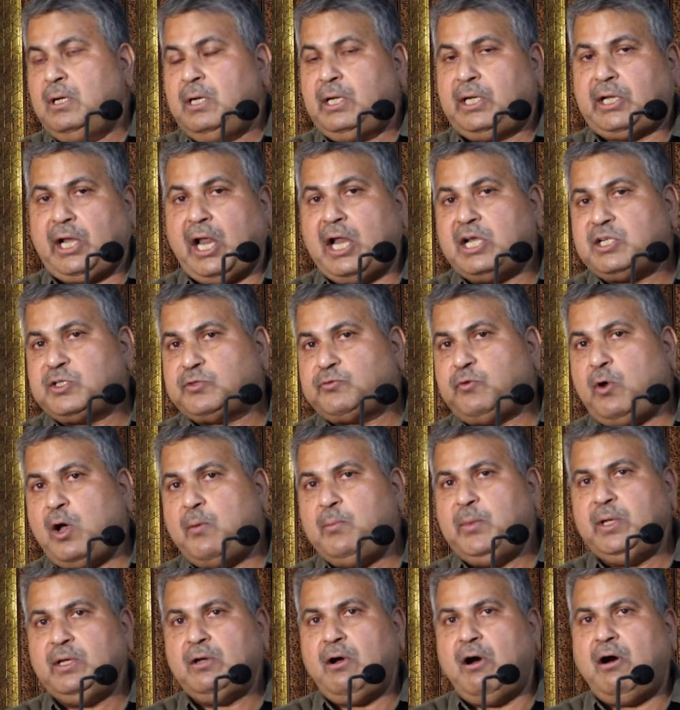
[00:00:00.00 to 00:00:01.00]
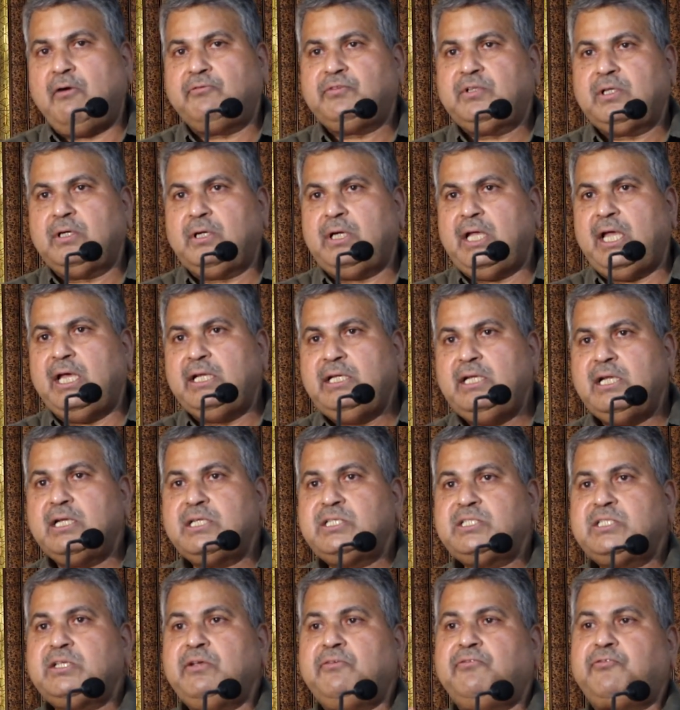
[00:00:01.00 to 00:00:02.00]
transforming of the
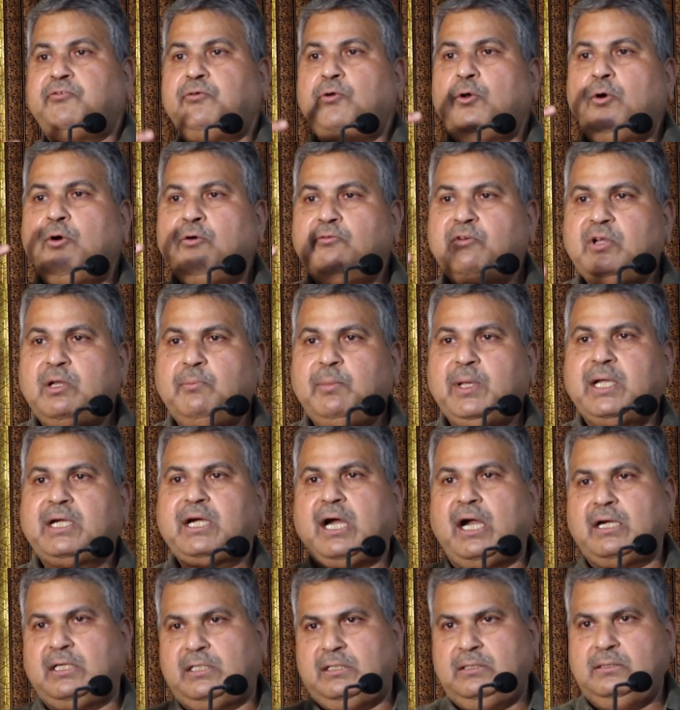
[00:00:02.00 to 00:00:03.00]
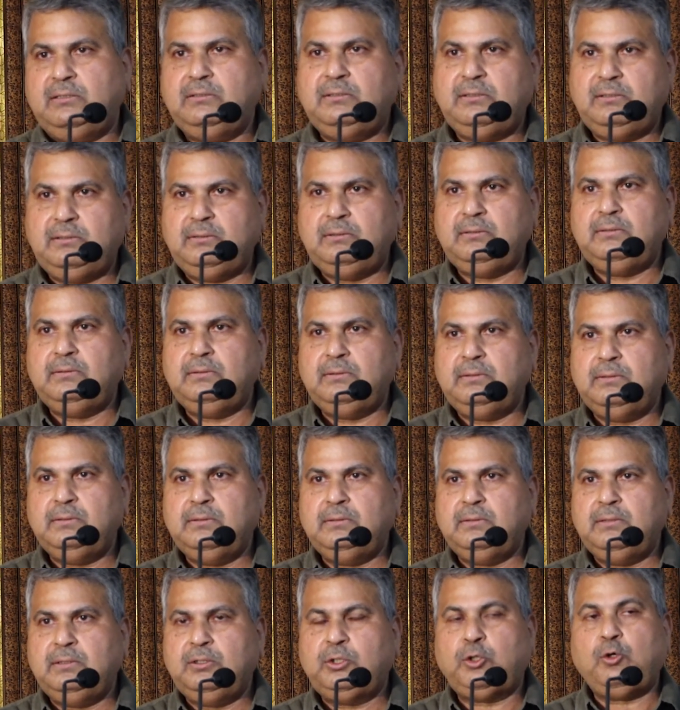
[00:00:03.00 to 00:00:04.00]
energy flow will be cut.
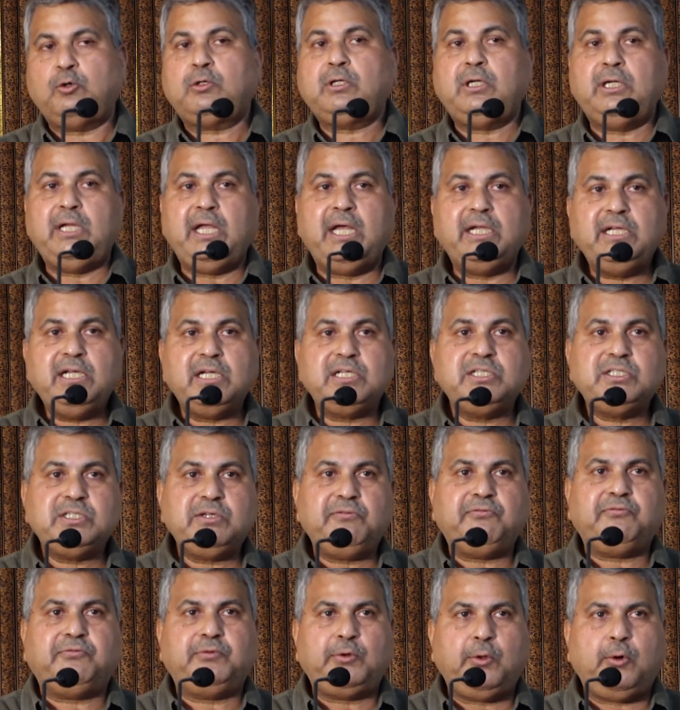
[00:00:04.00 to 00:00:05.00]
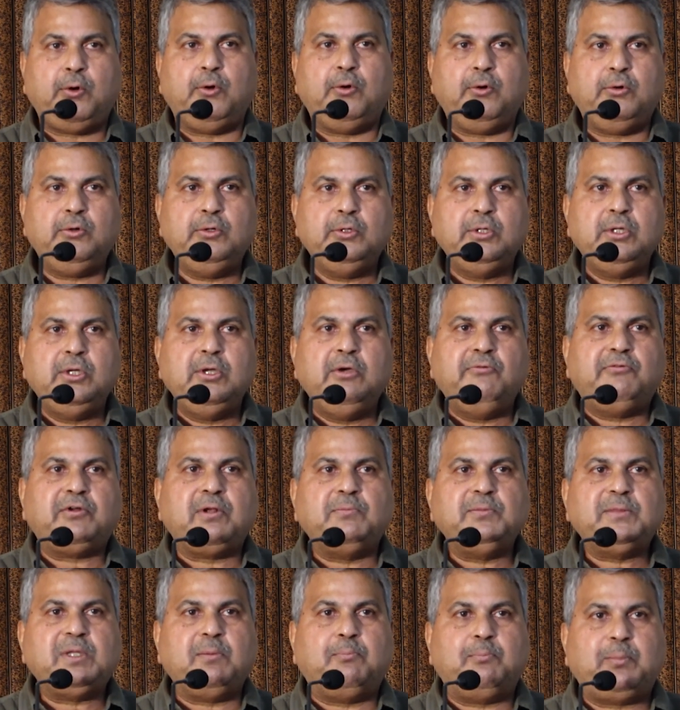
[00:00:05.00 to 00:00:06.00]
Total energy flow
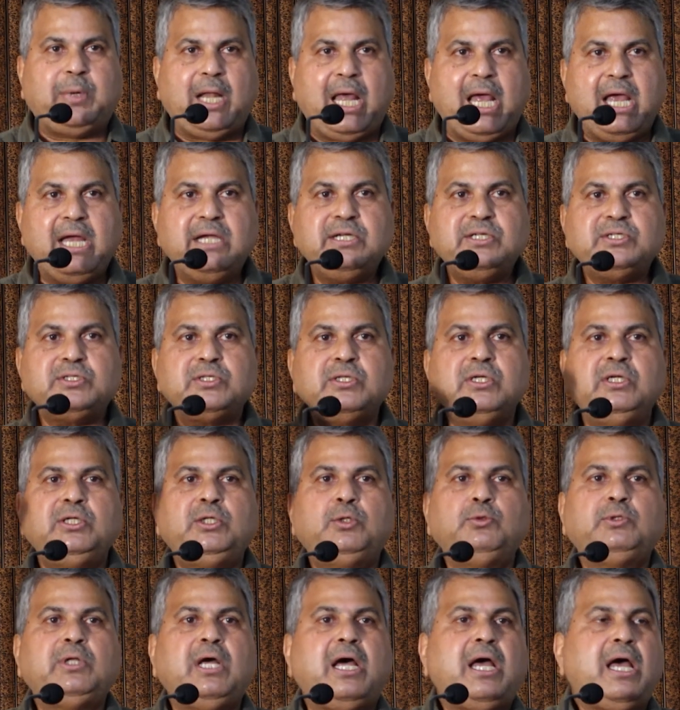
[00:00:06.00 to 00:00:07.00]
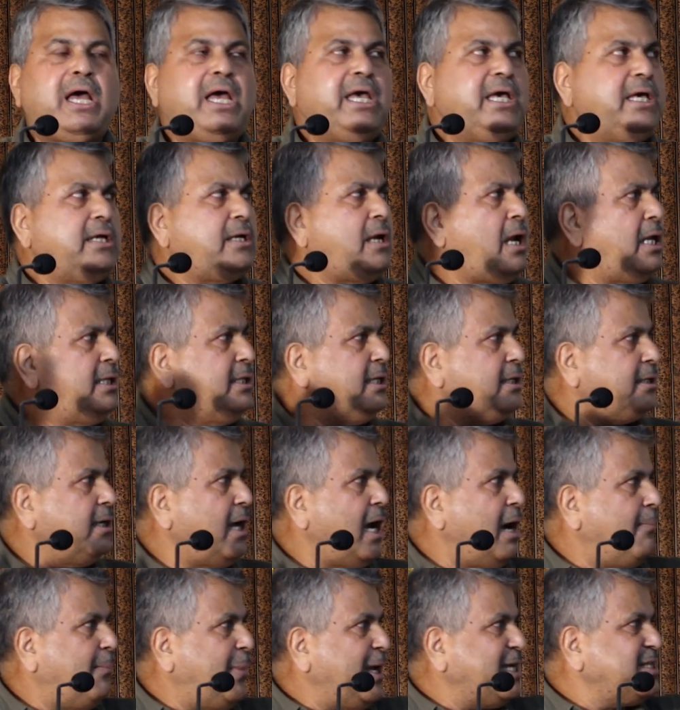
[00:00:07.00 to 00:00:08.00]
from the plants to the higher, the
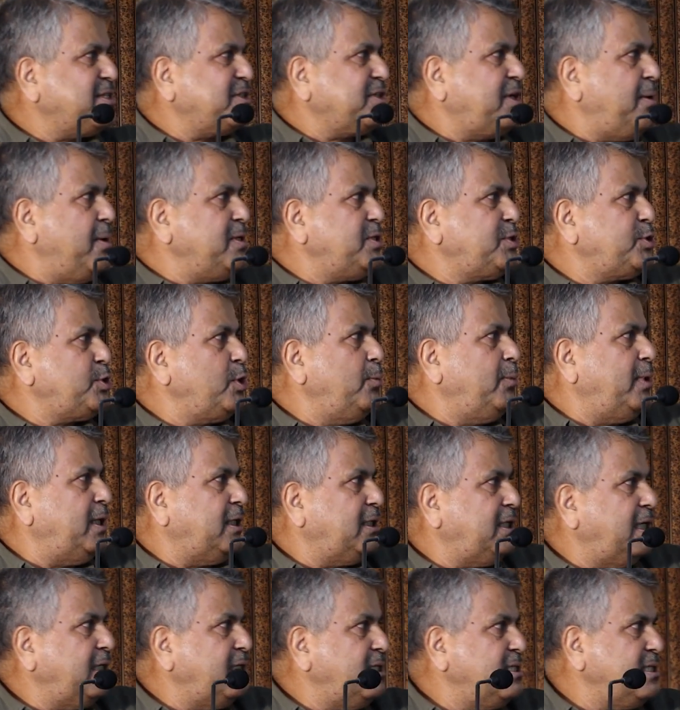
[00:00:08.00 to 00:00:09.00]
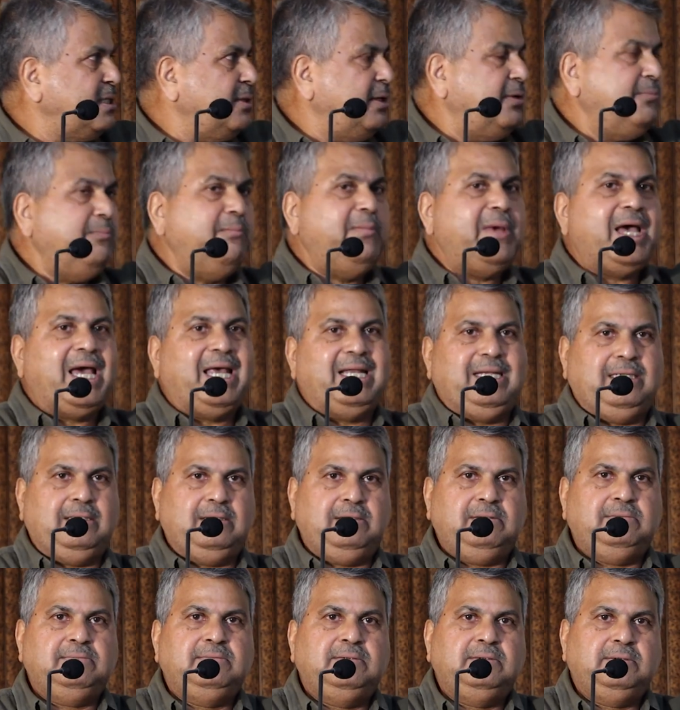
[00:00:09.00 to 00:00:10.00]
apex consumer, that is the
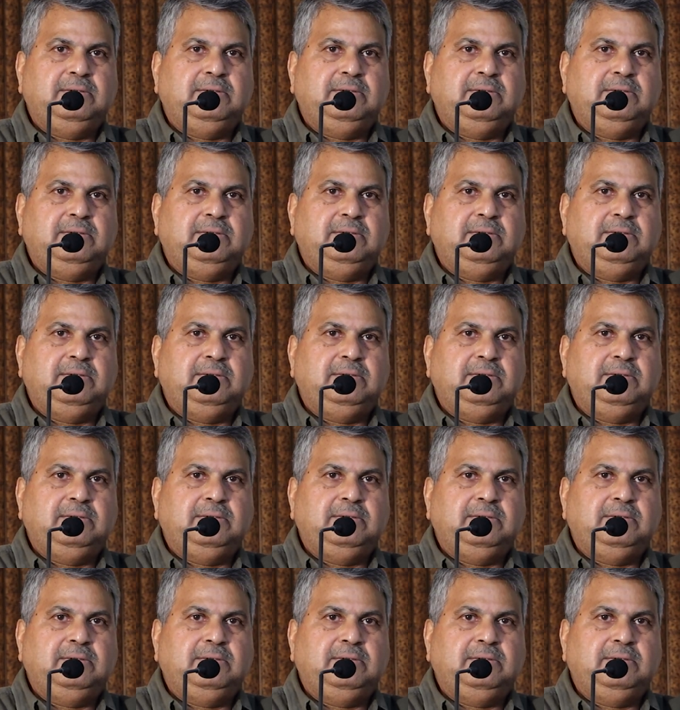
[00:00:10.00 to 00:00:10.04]
man,